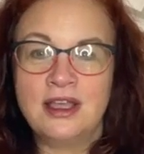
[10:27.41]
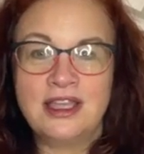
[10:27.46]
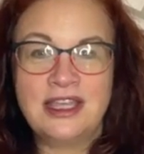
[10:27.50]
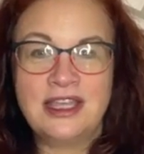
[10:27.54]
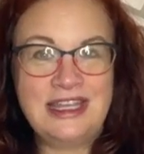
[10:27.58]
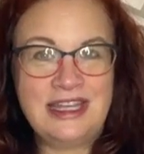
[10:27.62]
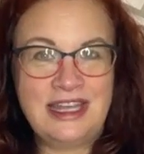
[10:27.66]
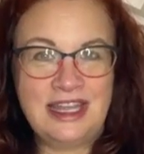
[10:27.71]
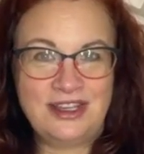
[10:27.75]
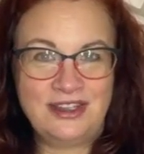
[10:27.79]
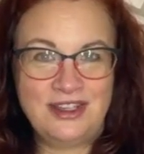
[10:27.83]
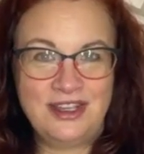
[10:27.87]

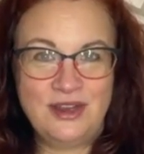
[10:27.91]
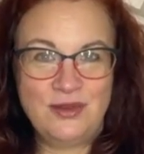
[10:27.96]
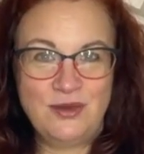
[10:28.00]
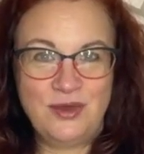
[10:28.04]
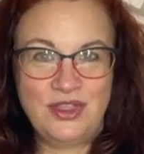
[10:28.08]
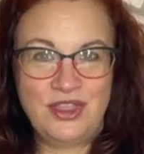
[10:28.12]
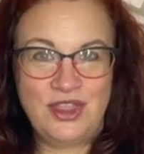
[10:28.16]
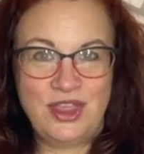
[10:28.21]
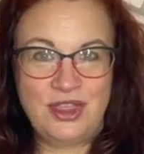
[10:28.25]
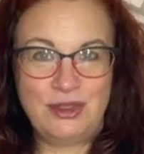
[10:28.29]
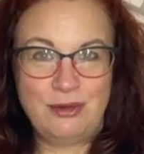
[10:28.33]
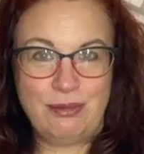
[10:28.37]
Connecting
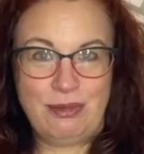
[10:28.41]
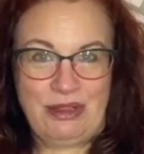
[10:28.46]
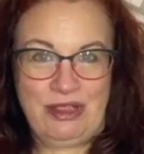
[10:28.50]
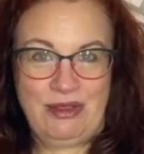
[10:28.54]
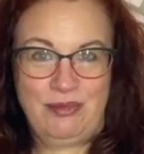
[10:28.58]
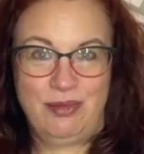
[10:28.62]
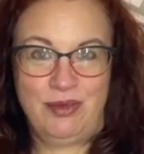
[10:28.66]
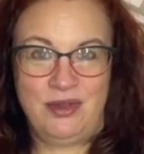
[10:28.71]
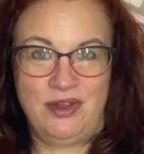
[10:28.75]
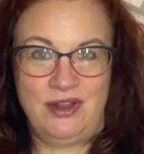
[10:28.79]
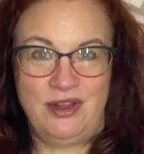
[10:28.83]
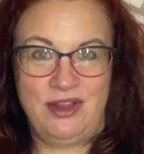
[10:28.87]
with other
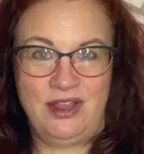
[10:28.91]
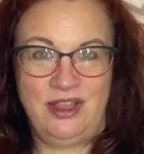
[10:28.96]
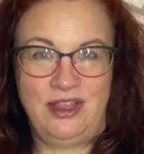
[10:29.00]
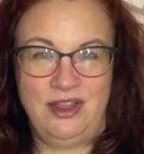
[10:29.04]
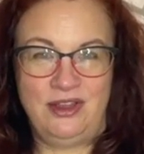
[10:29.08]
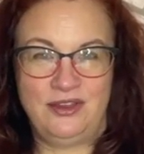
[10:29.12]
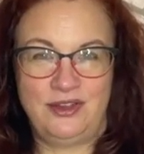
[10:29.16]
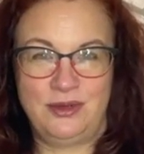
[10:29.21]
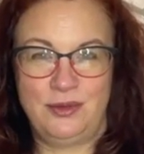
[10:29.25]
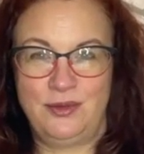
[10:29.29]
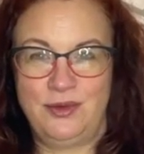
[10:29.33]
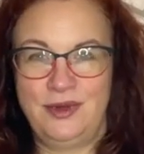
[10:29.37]
people
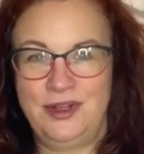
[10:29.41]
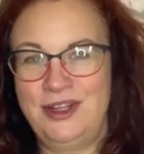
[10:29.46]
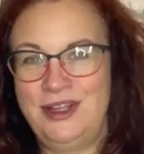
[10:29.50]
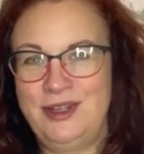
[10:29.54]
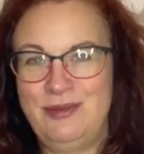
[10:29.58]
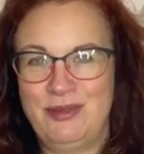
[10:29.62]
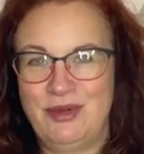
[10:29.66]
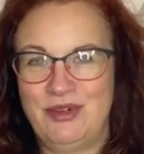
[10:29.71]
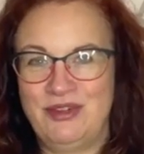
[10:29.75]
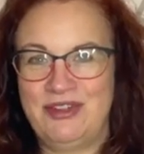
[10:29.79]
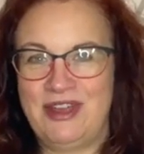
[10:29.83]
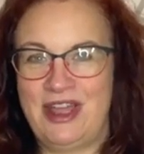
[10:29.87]
is a really
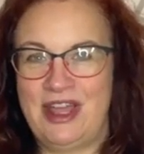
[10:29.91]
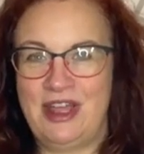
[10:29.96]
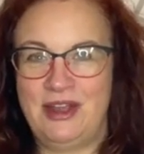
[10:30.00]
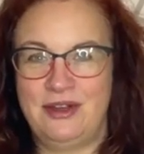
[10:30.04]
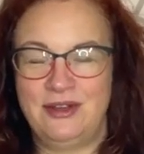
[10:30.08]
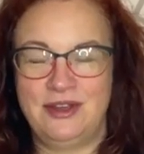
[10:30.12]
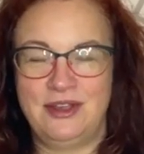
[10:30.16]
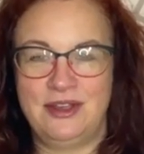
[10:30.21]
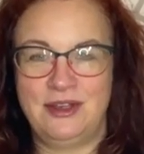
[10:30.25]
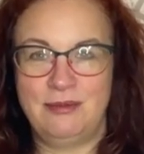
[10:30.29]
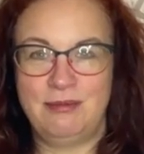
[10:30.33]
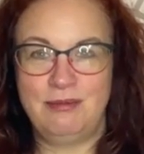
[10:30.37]

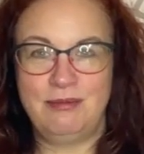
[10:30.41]
profound,